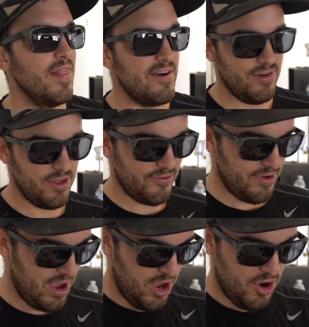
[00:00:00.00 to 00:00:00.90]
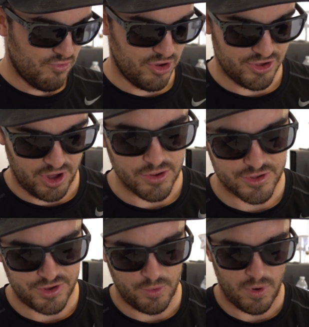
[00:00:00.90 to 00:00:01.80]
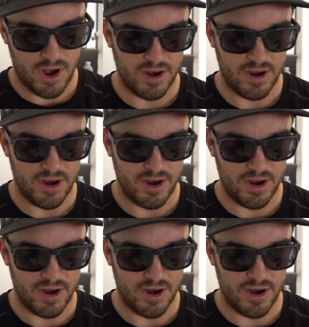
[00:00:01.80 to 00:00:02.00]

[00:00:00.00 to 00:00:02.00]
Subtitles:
level of results you want.